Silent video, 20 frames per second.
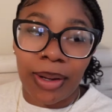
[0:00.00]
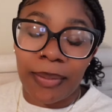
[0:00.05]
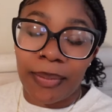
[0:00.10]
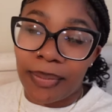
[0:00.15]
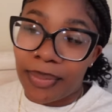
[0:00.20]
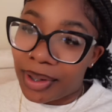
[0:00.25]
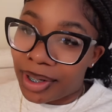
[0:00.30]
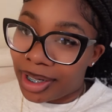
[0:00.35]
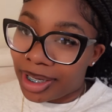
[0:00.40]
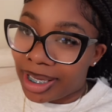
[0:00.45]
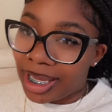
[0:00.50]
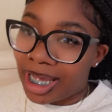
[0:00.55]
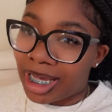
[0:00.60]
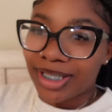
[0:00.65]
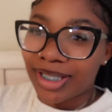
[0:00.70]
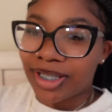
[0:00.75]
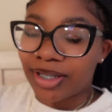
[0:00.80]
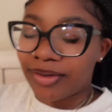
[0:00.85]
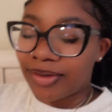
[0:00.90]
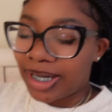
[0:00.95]
But yeah,
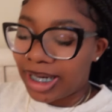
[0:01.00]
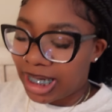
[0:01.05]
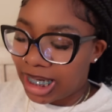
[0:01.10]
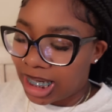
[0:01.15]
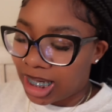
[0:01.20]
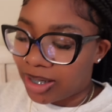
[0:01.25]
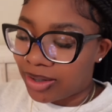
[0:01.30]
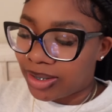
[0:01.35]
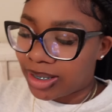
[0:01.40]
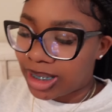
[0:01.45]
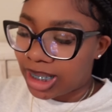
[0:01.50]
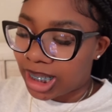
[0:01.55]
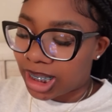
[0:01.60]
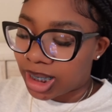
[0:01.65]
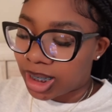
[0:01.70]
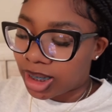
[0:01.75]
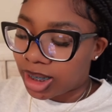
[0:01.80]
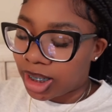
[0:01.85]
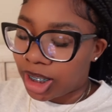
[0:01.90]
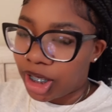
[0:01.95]
so right now it's
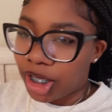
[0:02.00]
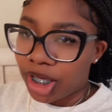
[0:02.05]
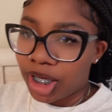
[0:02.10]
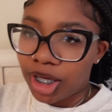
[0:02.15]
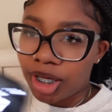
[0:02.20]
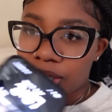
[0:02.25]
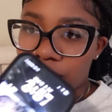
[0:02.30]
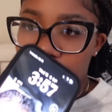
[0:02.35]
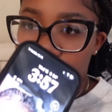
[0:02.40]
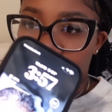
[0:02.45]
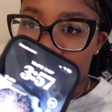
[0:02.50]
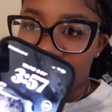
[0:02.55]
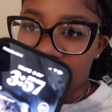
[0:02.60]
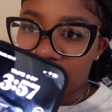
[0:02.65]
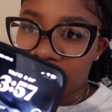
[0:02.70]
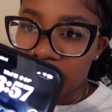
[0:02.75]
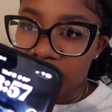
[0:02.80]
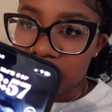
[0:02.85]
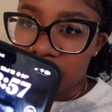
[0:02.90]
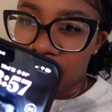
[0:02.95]
actually
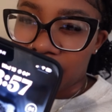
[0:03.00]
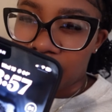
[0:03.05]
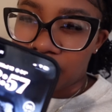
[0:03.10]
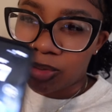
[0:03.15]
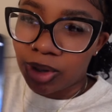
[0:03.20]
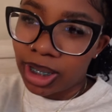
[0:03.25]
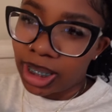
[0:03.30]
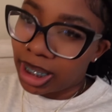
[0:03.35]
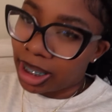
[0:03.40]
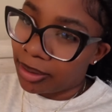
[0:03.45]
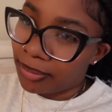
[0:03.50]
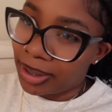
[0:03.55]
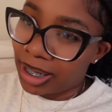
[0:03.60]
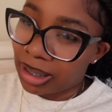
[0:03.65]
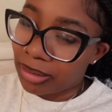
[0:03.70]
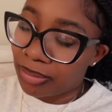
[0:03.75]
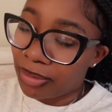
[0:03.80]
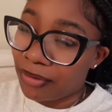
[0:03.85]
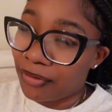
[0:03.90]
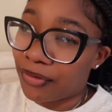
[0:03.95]
3:57. I'm trying to get
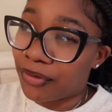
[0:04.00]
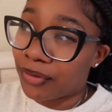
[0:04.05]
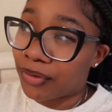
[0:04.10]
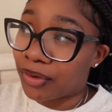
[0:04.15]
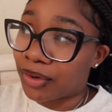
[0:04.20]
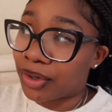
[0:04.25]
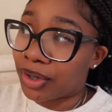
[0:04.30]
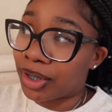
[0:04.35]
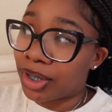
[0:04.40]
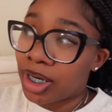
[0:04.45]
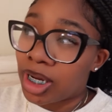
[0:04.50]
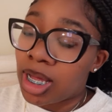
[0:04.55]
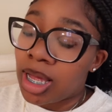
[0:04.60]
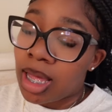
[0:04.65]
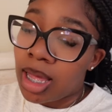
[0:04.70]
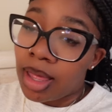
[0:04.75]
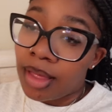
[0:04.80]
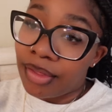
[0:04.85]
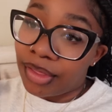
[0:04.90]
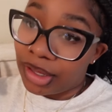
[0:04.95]
back before
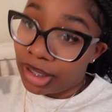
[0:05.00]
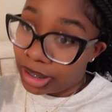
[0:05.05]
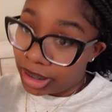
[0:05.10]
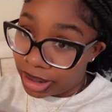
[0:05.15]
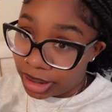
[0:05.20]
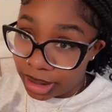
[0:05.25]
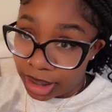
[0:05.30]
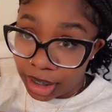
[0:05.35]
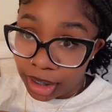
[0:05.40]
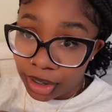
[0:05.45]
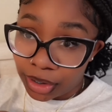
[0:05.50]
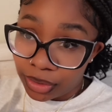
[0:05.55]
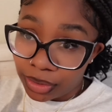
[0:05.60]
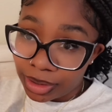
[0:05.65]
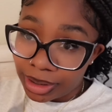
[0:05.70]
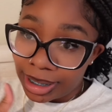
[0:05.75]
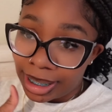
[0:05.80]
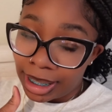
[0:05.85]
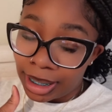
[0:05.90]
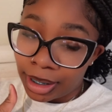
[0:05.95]
the sun
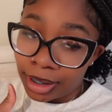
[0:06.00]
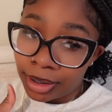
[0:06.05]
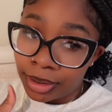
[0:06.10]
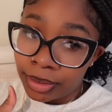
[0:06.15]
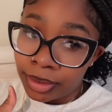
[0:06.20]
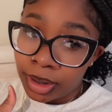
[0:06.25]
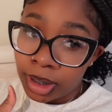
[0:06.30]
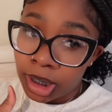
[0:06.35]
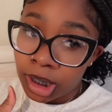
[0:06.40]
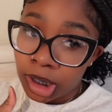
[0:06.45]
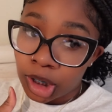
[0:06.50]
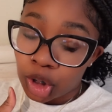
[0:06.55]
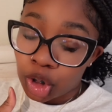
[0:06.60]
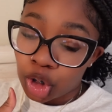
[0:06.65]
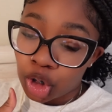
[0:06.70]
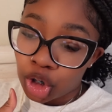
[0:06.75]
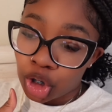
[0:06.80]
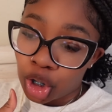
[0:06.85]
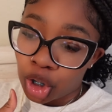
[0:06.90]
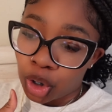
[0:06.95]
goes down.
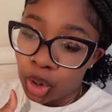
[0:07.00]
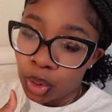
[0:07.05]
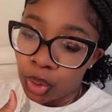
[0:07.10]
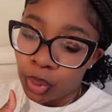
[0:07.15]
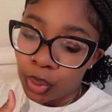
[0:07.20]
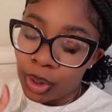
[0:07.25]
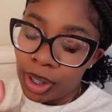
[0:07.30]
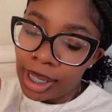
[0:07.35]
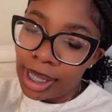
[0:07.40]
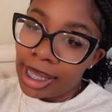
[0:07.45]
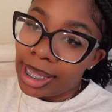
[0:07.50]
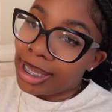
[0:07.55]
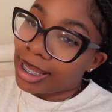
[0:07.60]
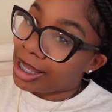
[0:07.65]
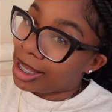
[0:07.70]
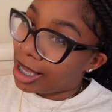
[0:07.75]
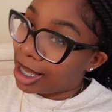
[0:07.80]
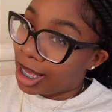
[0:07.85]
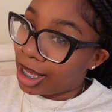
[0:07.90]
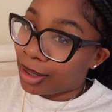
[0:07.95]
So
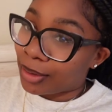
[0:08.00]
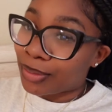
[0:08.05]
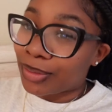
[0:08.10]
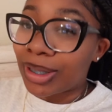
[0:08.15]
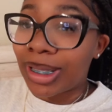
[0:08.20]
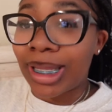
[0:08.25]
yeah.